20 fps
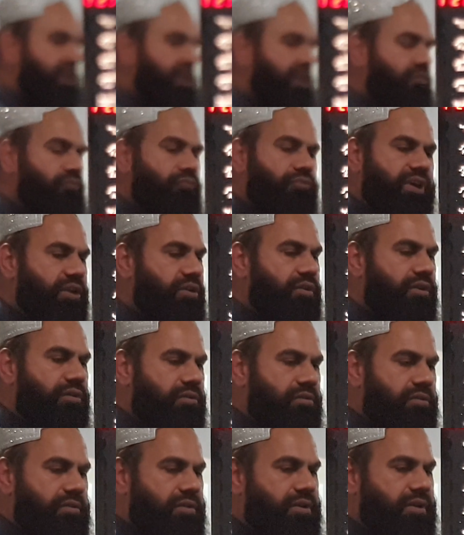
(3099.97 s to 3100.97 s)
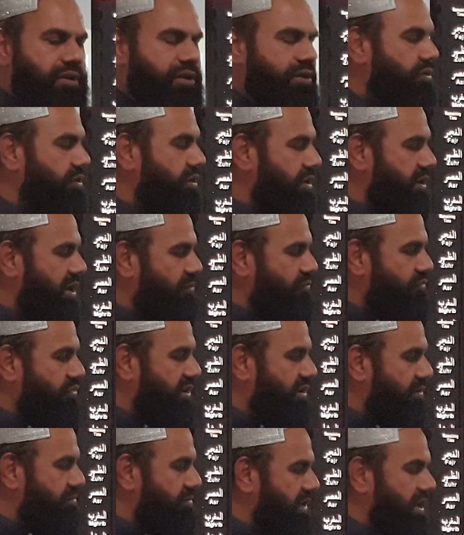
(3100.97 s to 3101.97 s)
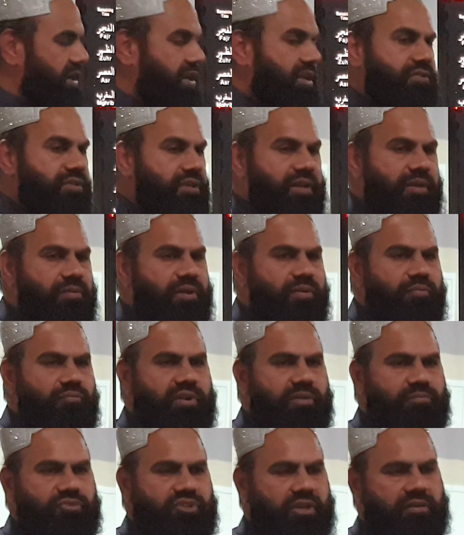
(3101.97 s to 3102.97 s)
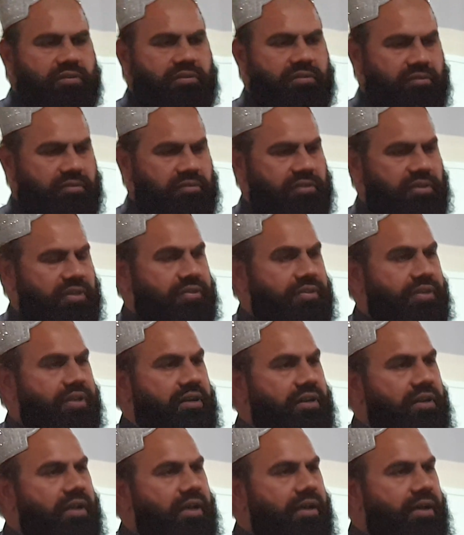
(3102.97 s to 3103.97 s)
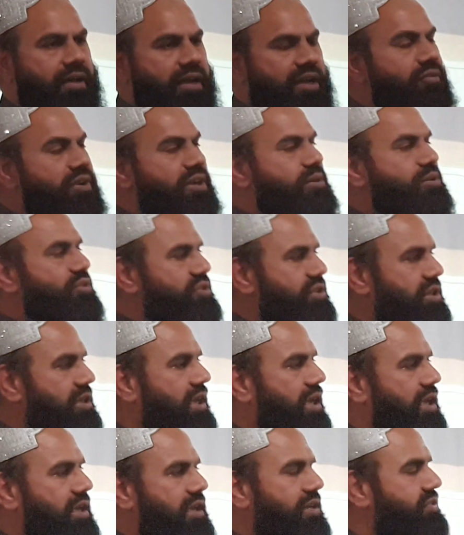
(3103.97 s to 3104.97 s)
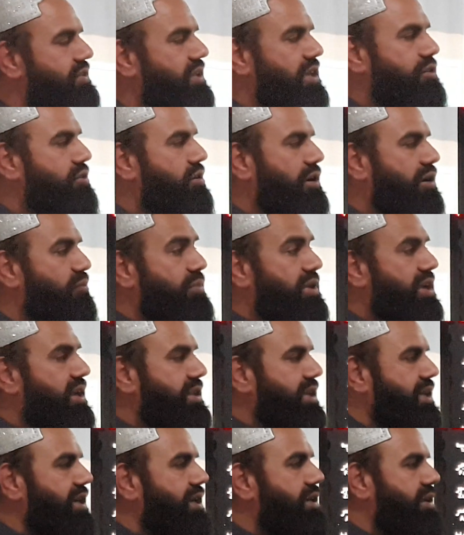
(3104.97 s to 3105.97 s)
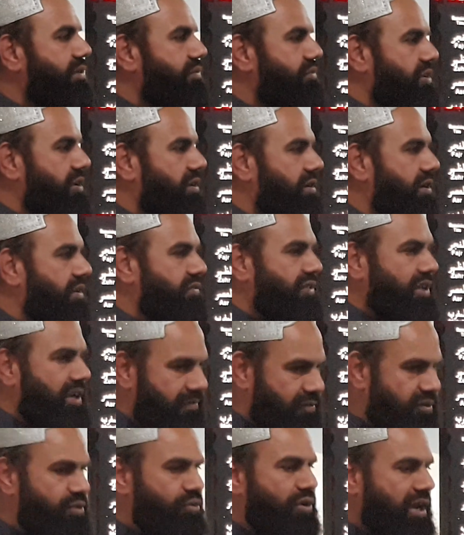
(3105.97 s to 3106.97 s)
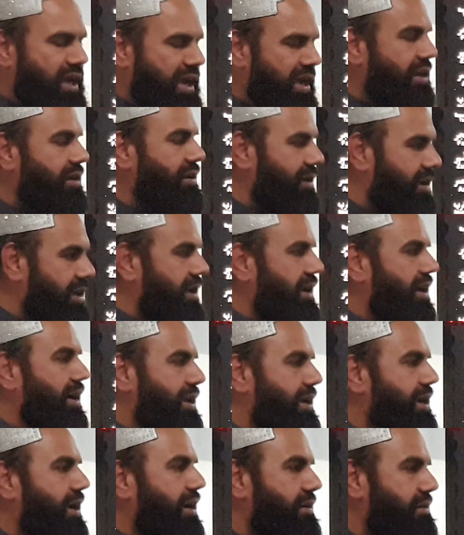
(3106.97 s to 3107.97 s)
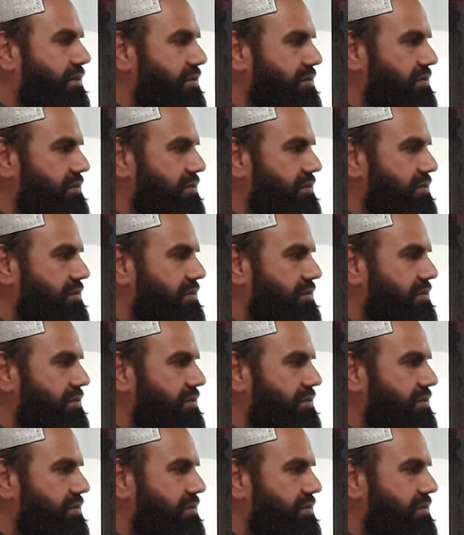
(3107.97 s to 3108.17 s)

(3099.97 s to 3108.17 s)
where you come from? And he said, I come from sun. He said, I want to see you. He said, you can't bear the heat of sun. He said, if you can, I can.